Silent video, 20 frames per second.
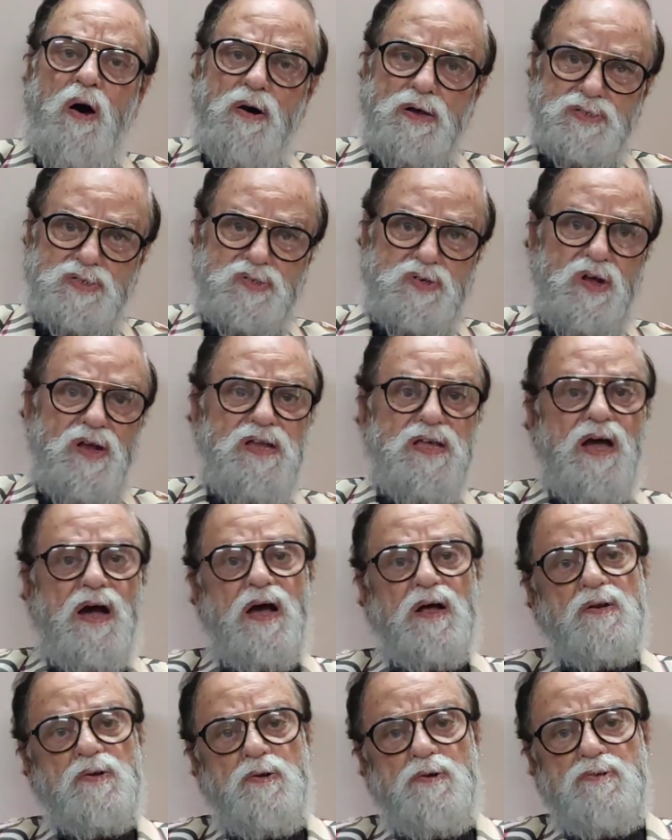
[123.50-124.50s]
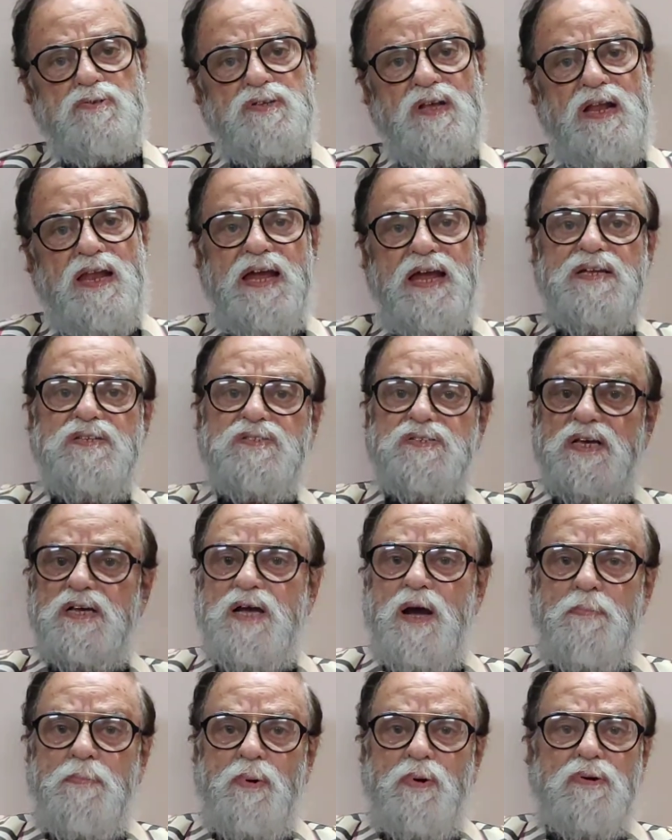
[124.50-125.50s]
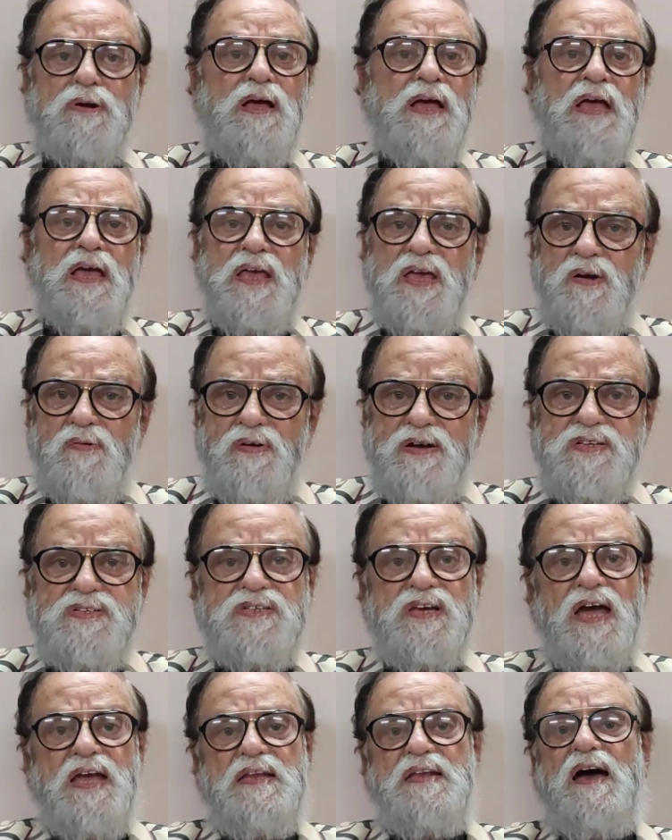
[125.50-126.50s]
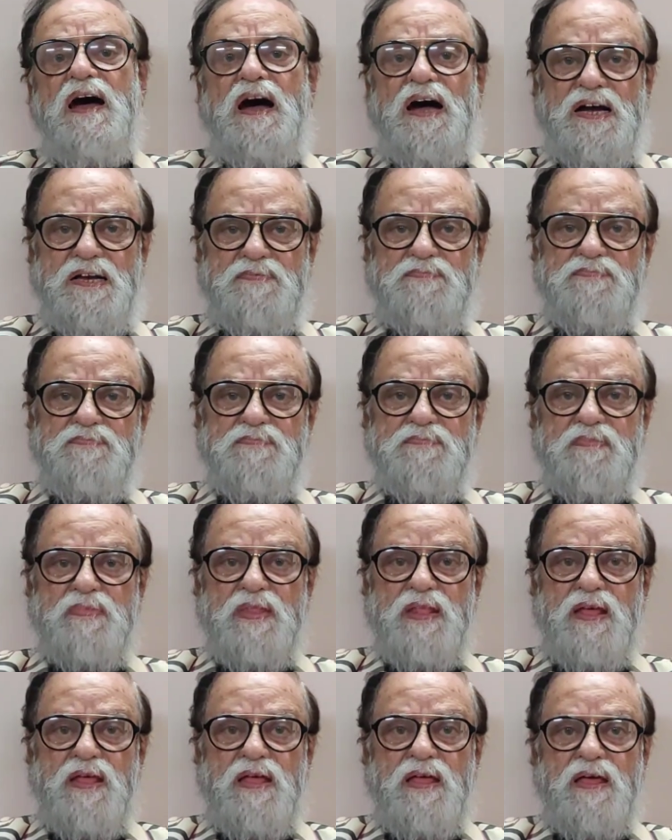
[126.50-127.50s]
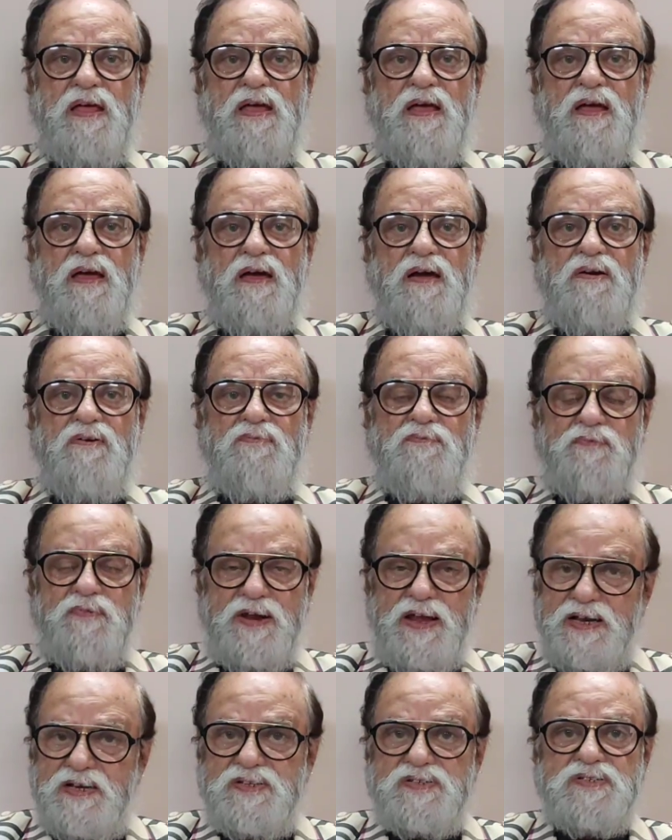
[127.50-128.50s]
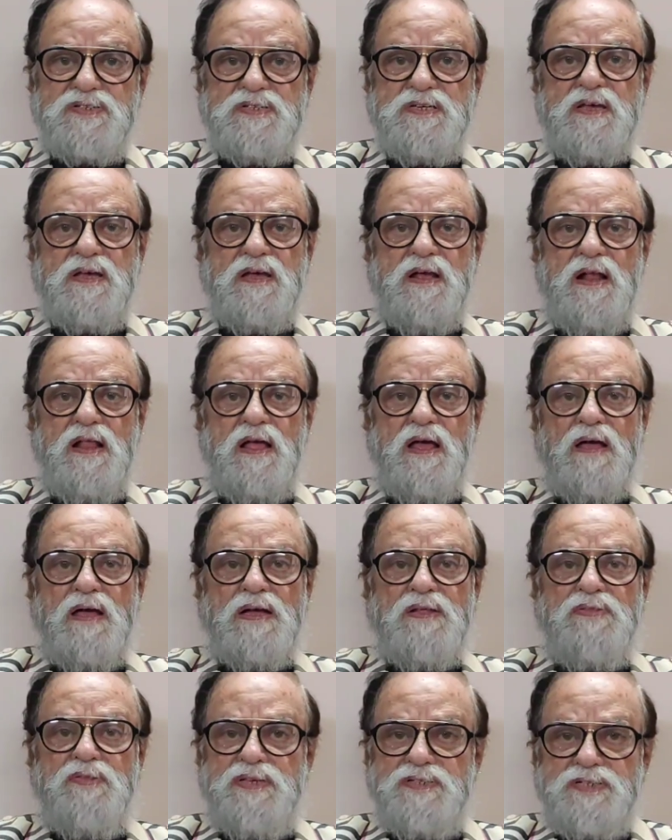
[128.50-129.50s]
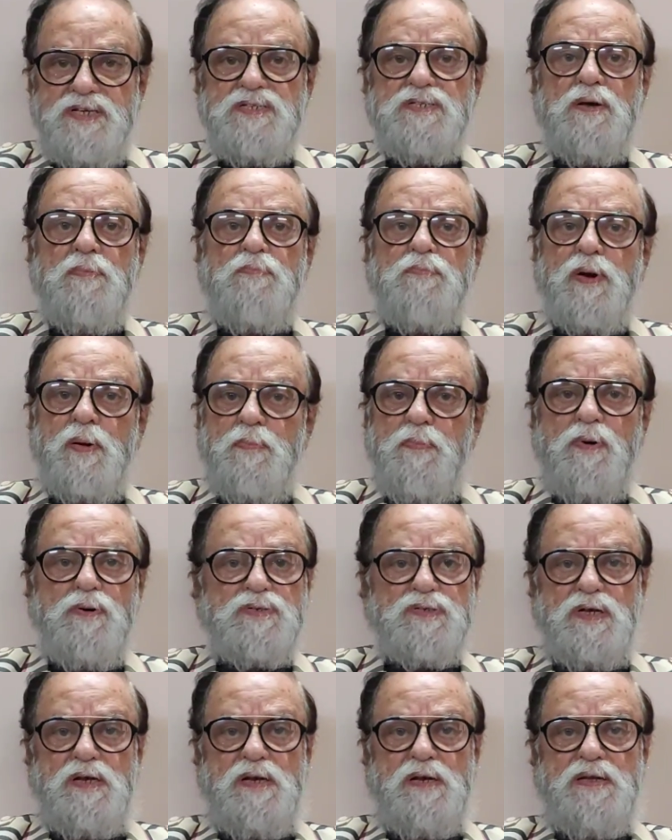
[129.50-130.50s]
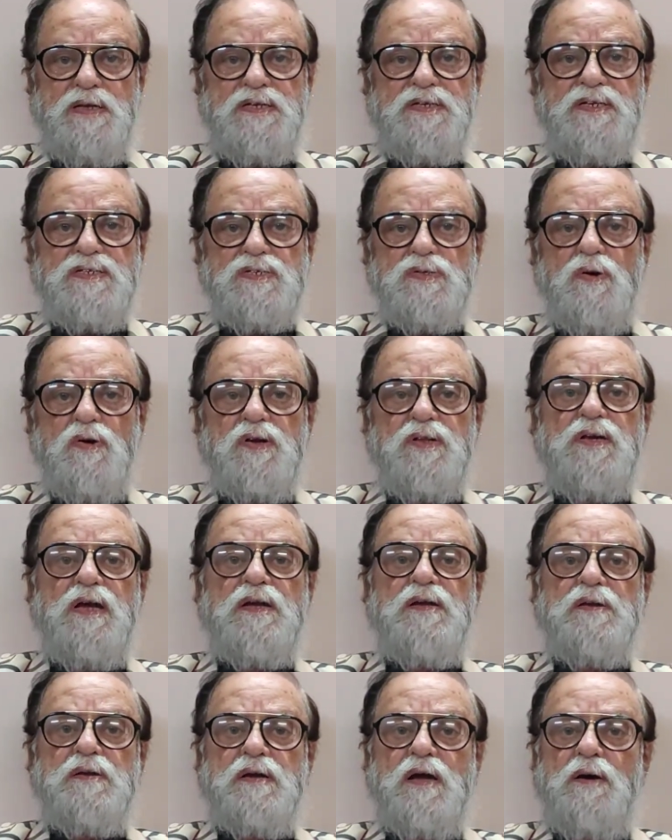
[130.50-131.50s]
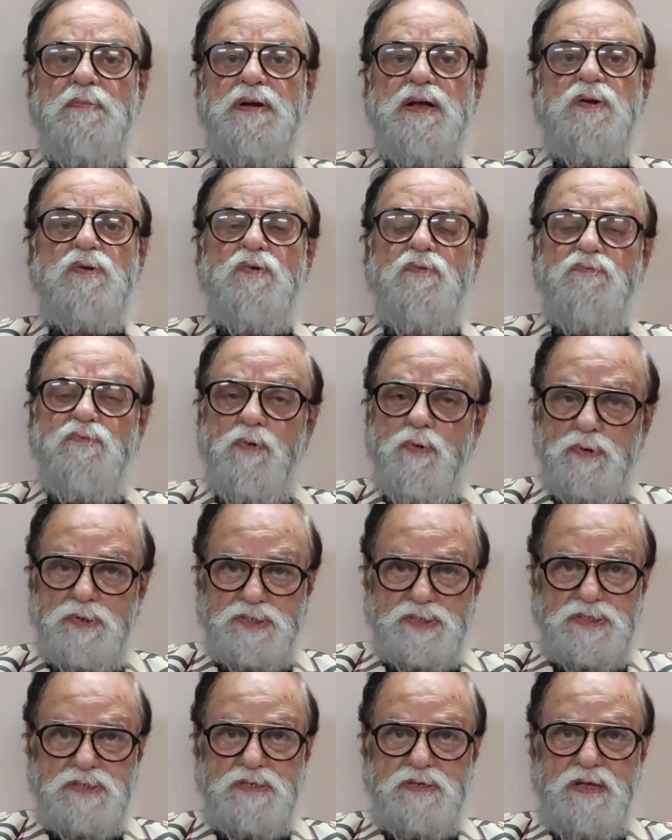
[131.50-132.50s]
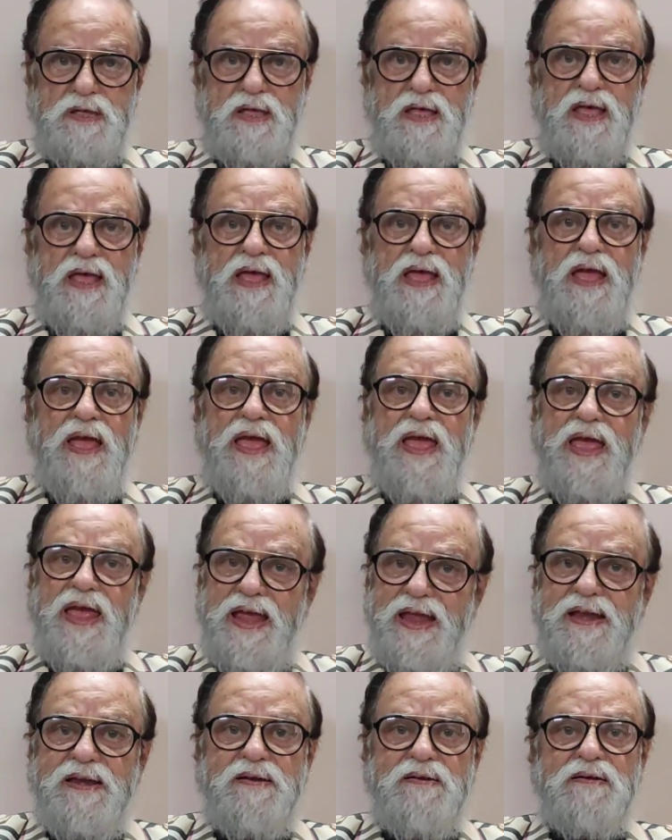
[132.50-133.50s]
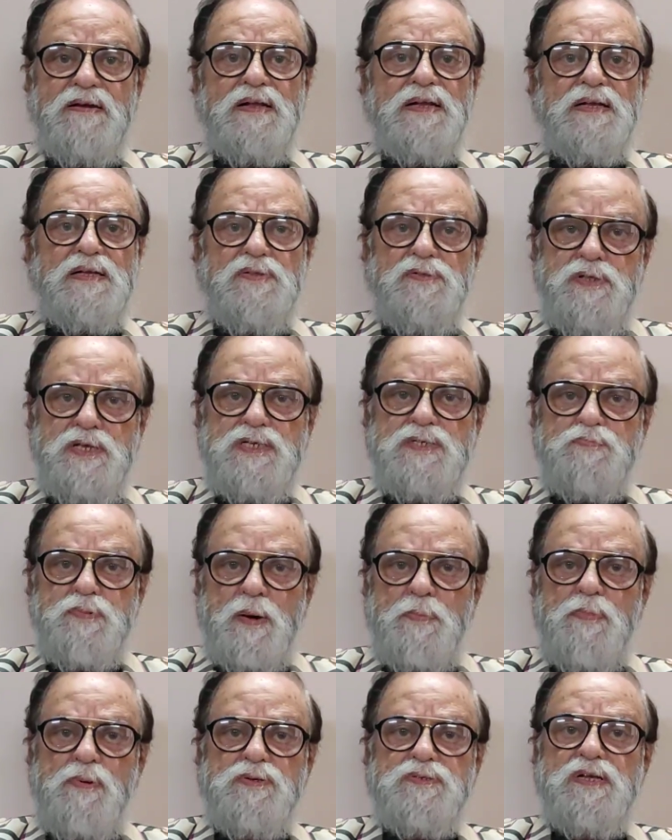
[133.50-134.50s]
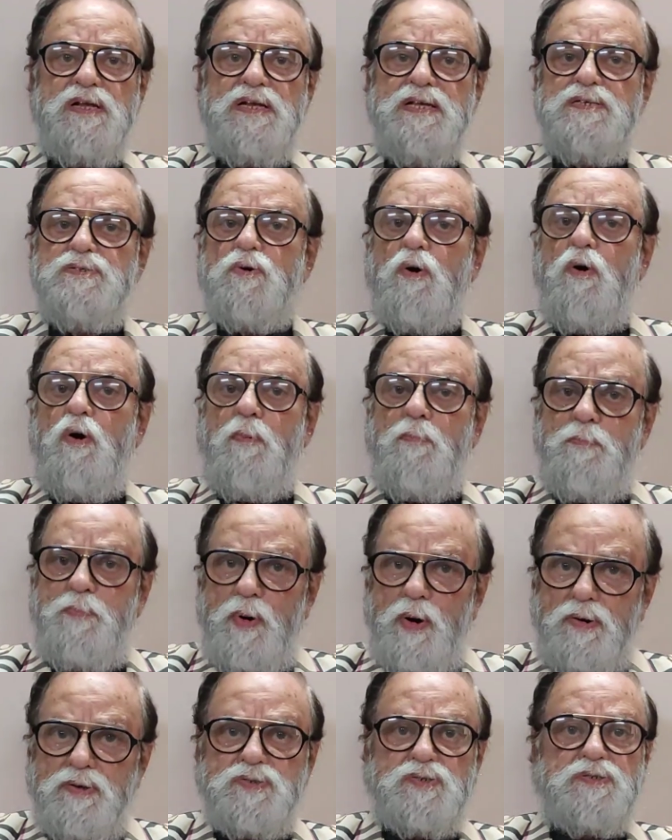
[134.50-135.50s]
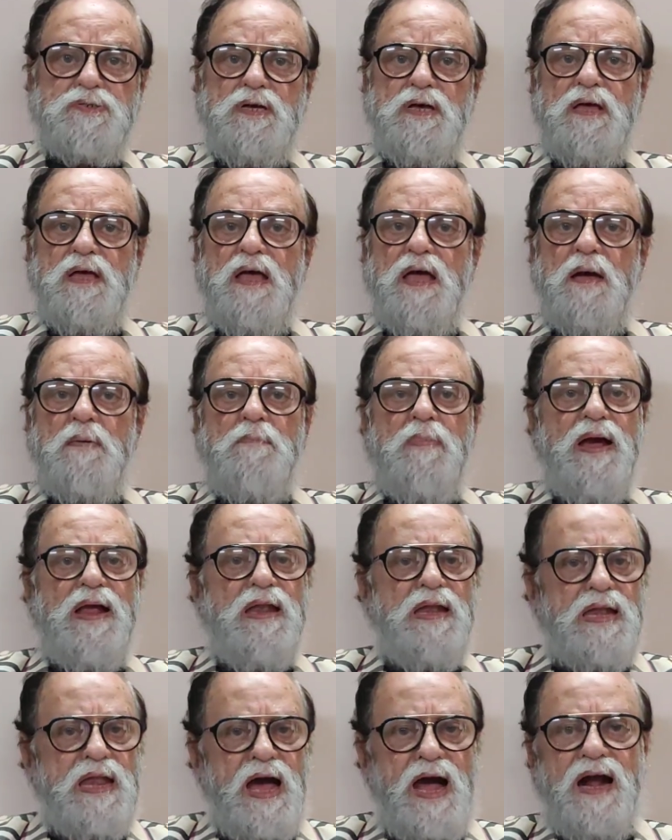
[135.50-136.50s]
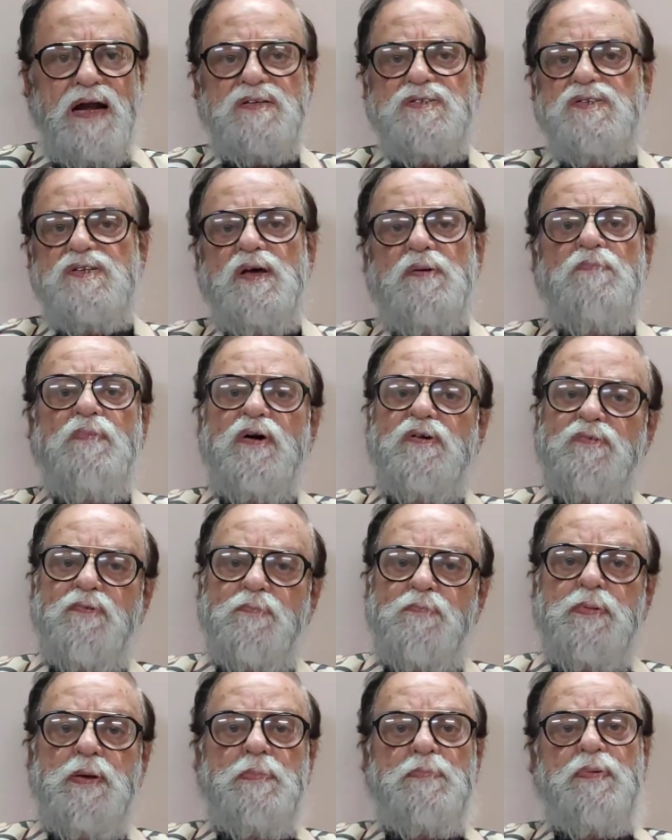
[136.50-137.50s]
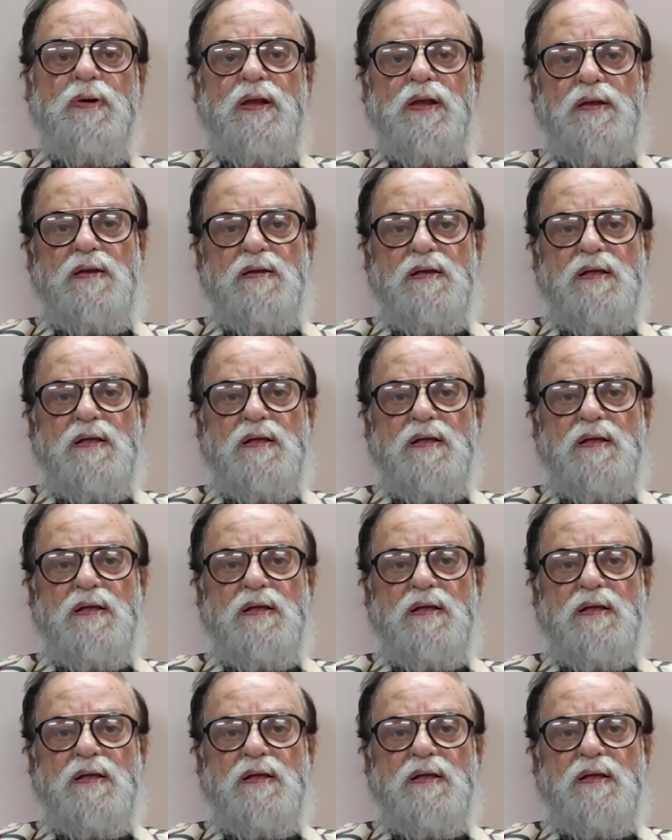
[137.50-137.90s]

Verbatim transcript: Australia, New Zealand, Singapore, even China. Friends, this is a proposal. It is not yet come into force. And this proposal is opposed by large number of people.